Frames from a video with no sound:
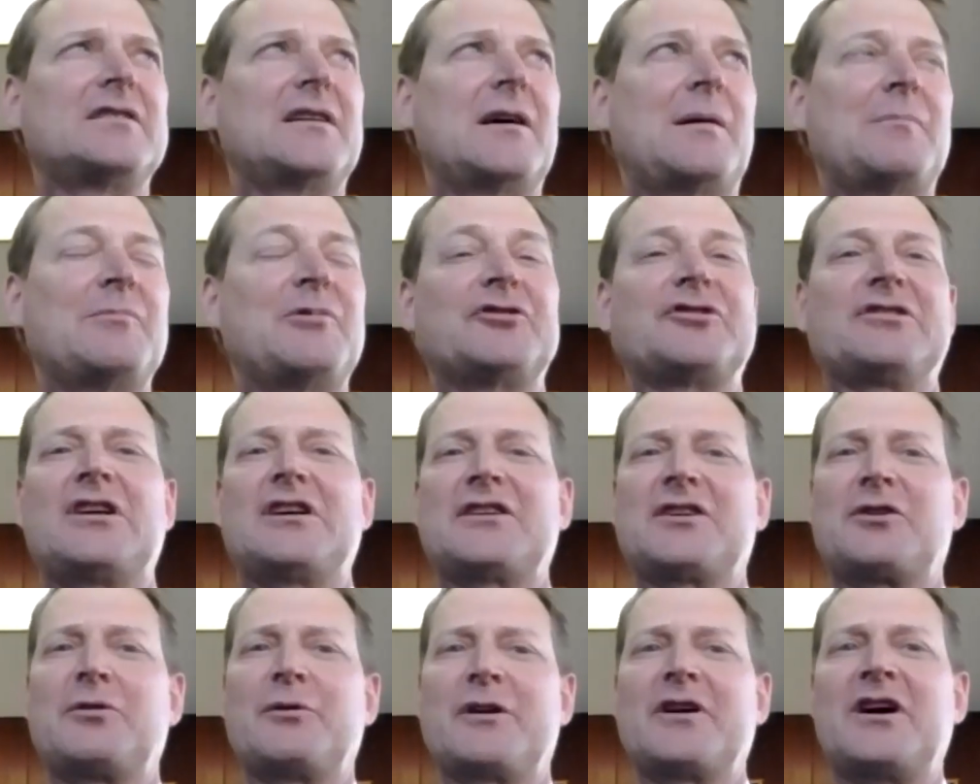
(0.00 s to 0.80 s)
There's a
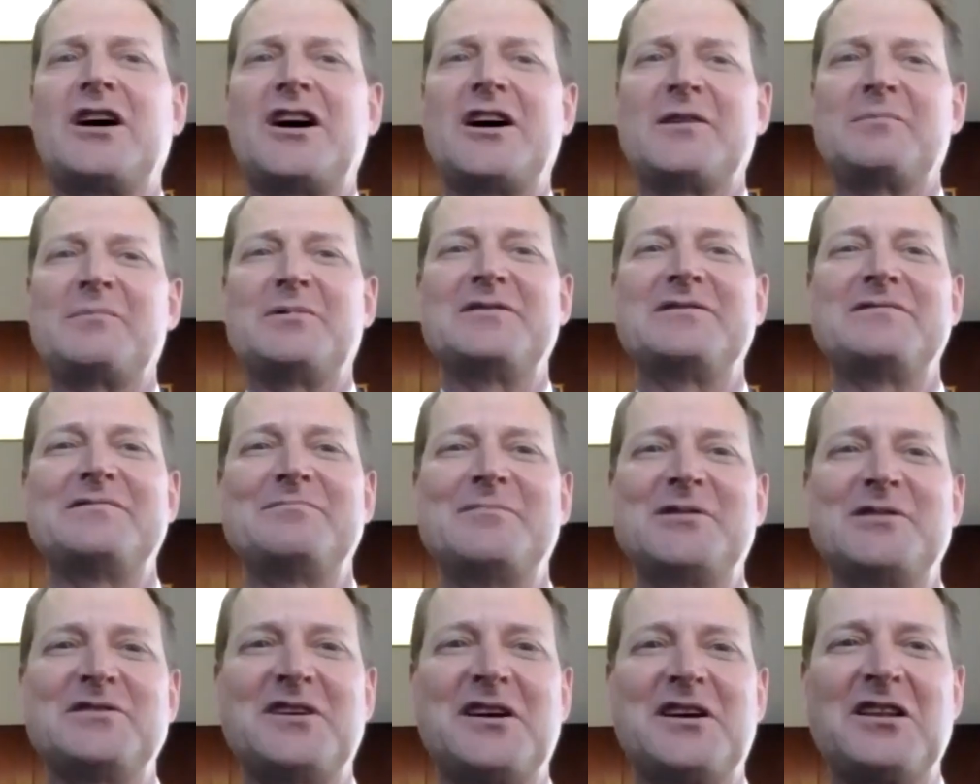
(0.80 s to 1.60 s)
lot going on,
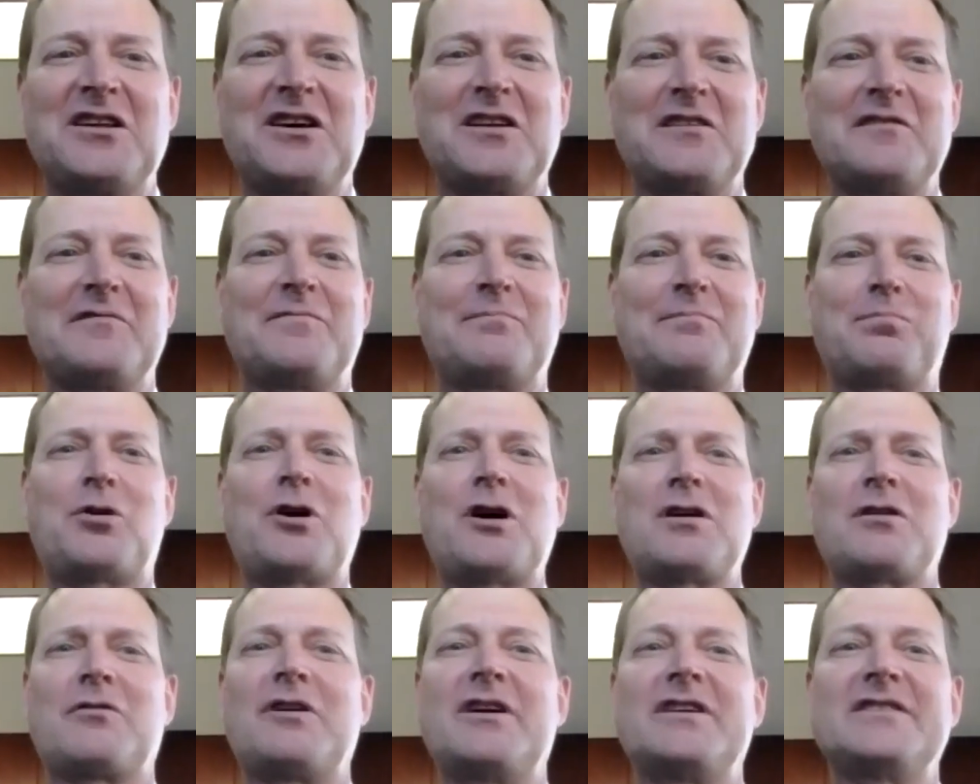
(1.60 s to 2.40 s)
but not a lot of
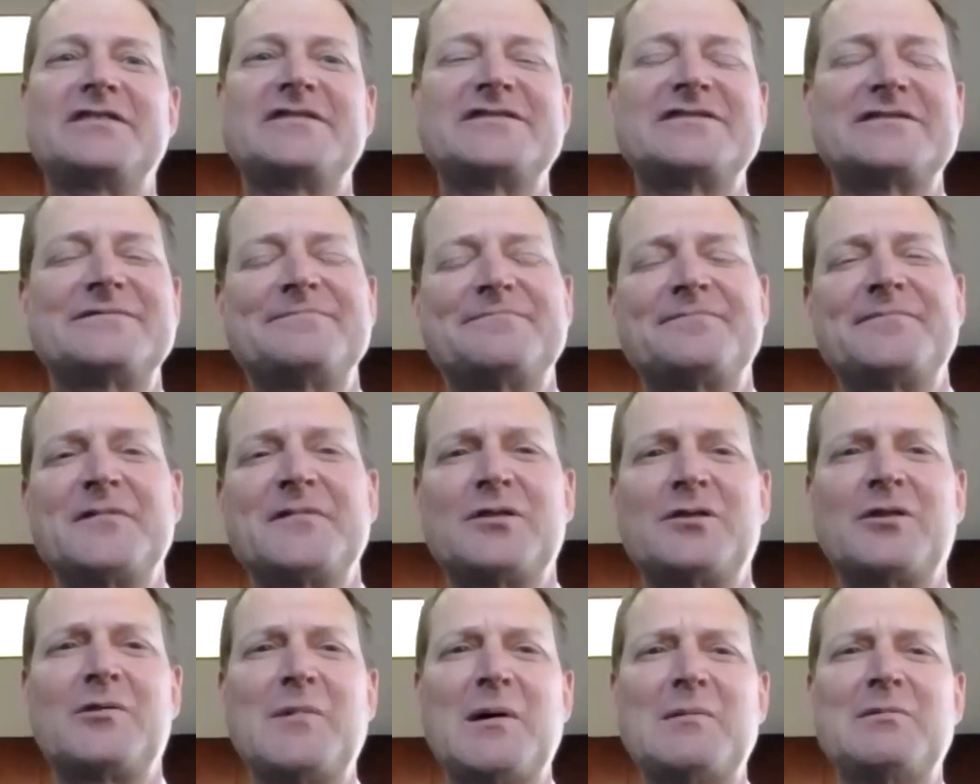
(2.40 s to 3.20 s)
progress,
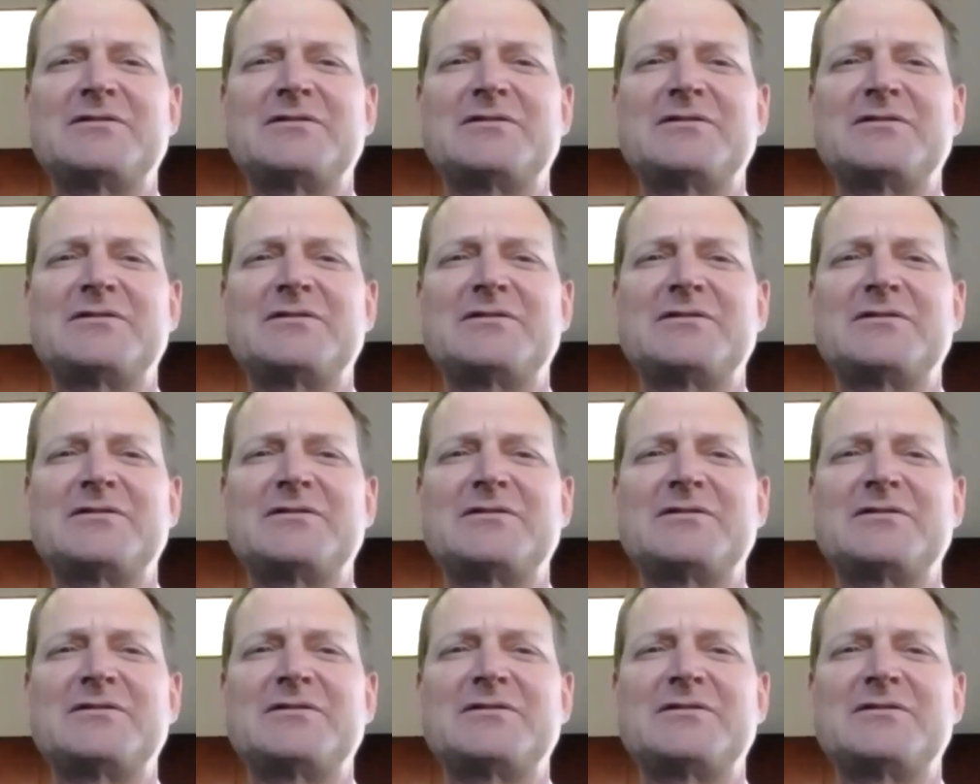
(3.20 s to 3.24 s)
or